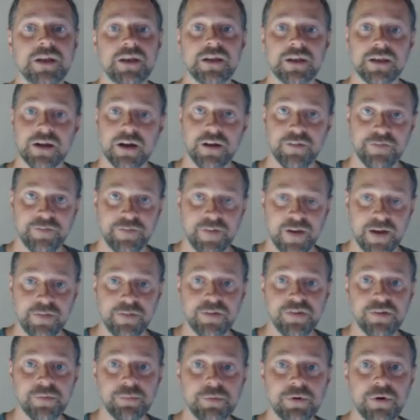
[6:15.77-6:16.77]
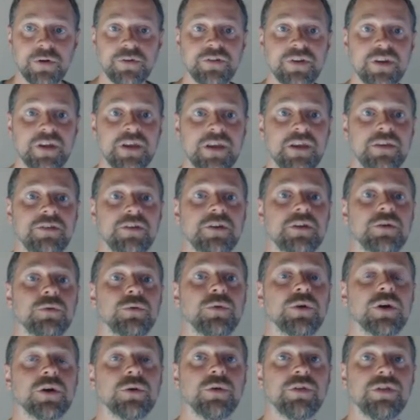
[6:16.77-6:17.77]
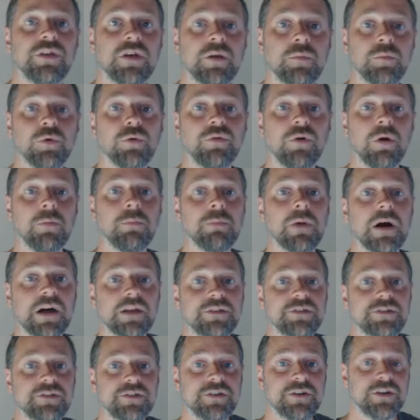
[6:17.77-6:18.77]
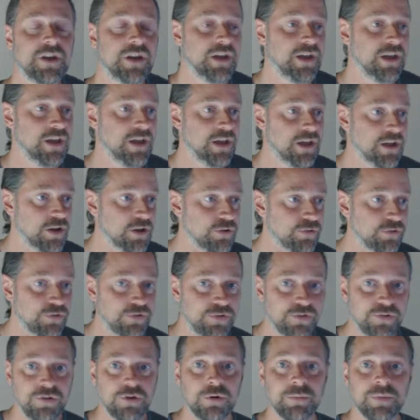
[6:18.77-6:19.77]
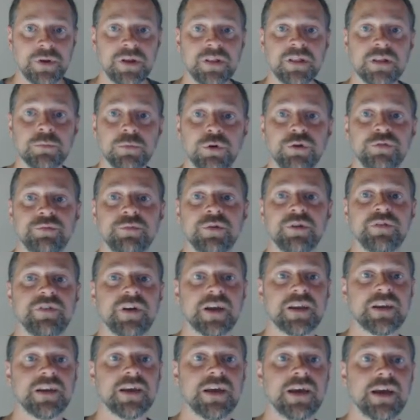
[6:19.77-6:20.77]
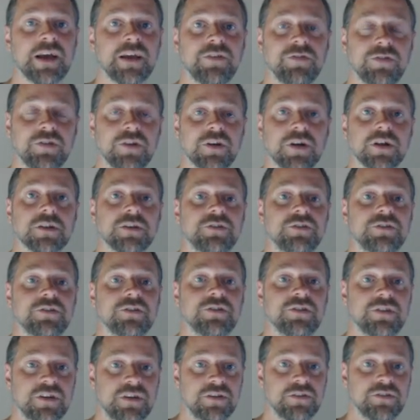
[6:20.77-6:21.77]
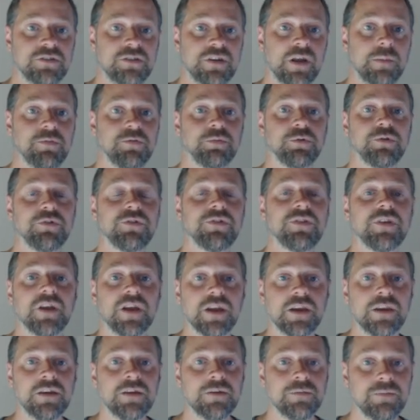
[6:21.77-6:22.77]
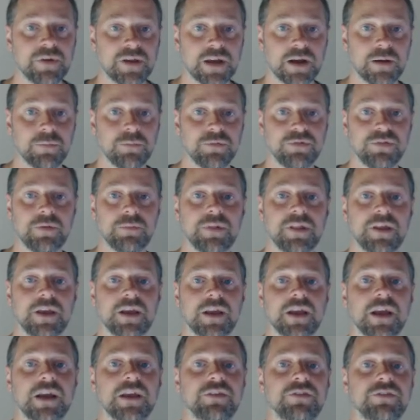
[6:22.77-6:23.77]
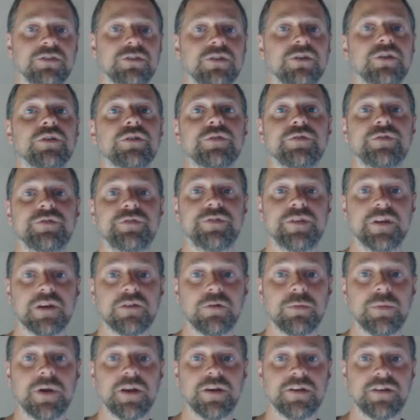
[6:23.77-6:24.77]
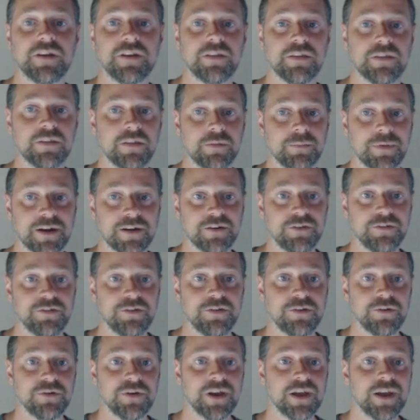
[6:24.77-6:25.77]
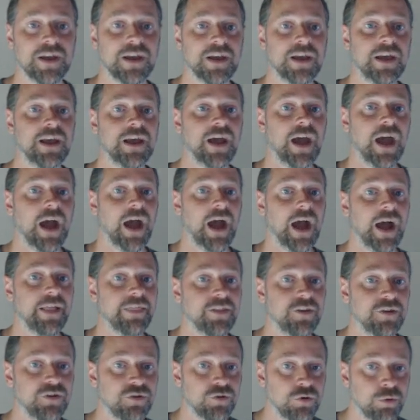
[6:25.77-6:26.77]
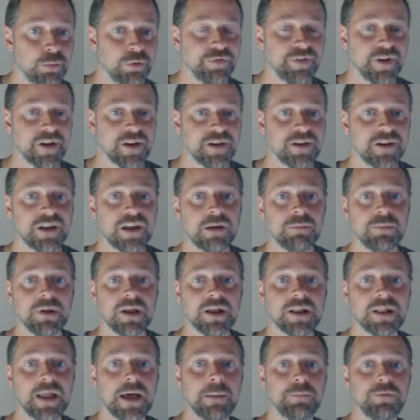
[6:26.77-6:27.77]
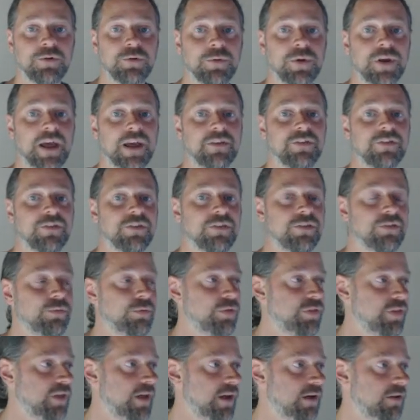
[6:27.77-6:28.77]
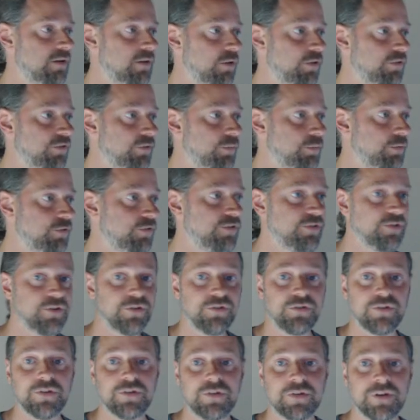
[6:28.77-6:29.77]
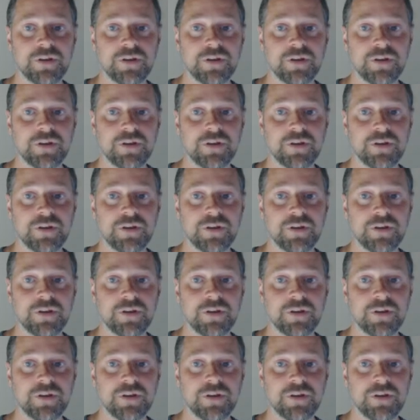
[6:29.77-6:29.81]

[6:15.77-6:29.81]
I found this approach easier to work with and more robust. Consuming the movement vector as the collision steps proceed becomes simply a case of decrementing the magnitude, and the normal vector can be clamped to an axis without loss of precision.